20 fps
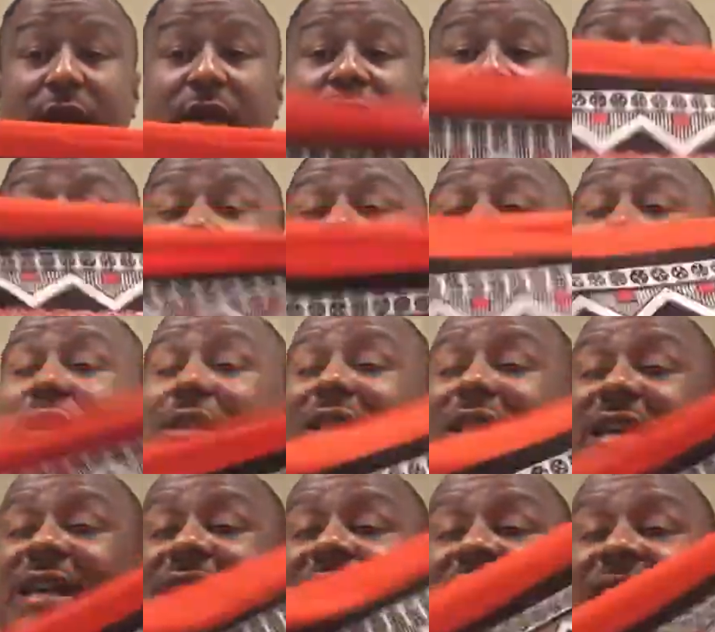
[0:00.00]
It's called
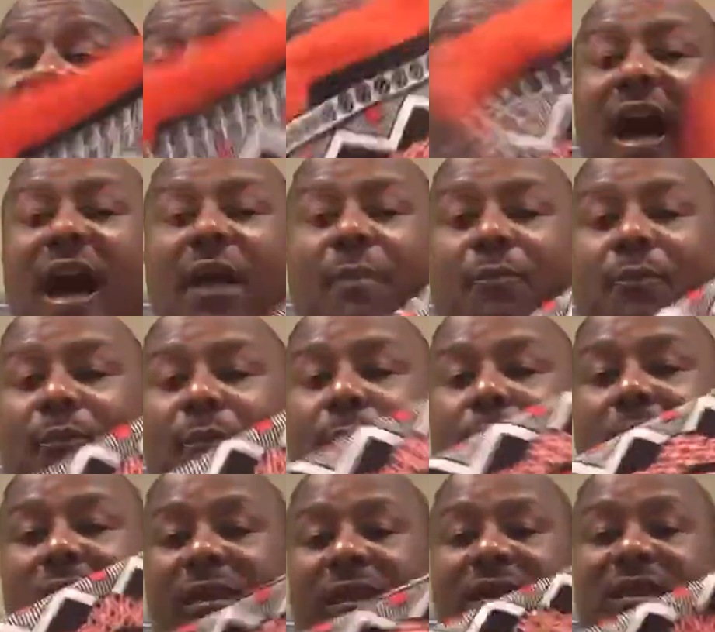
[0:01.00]
LIHIYA.
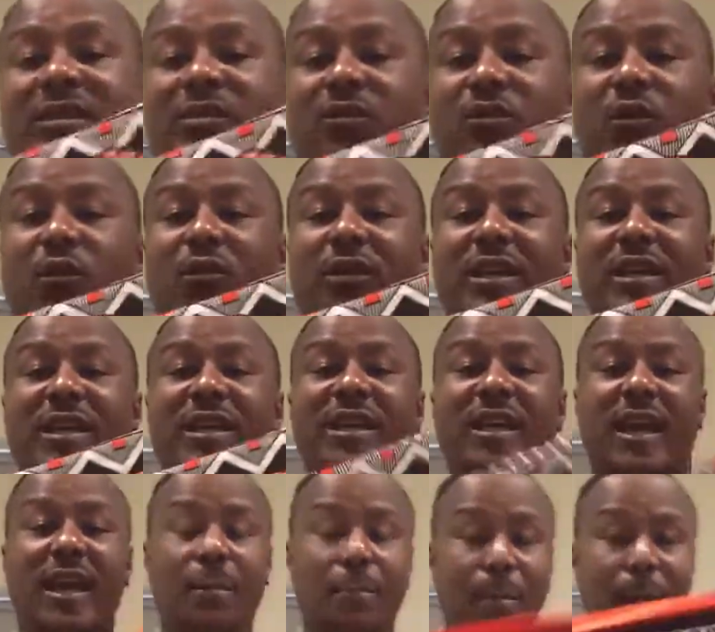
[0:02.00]
This is called
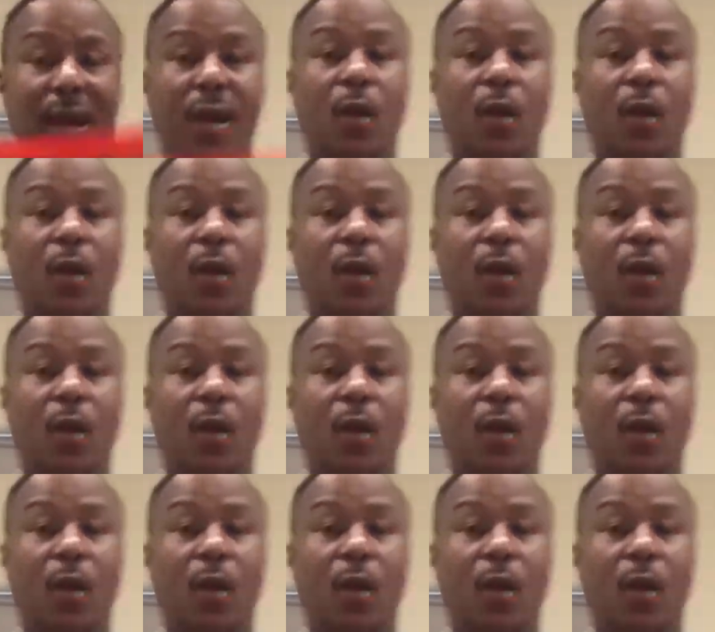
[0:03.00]
LIHIYA,